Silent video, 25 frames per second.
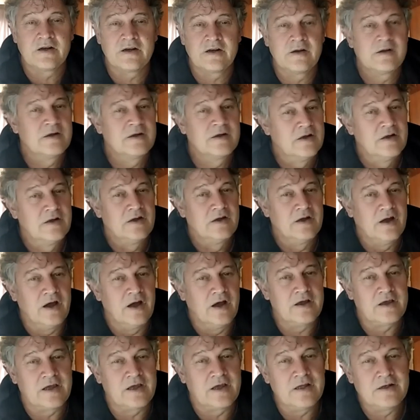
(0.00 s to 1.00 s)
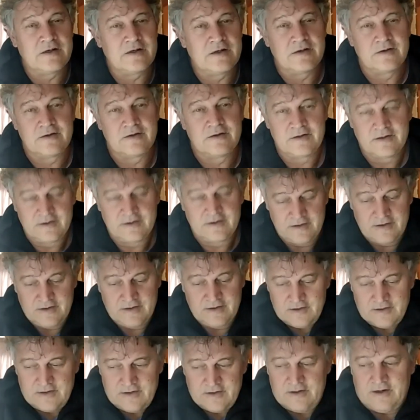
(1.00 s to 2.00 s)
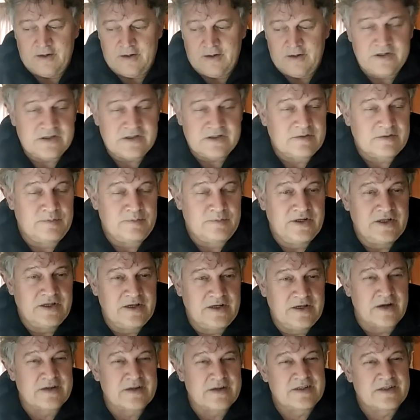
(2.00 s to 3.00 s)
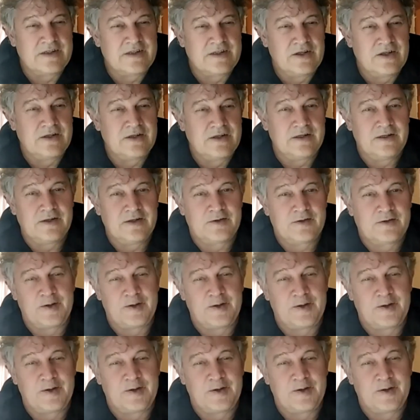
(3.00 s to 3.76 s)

I, again, I must have been a youngster then in the team.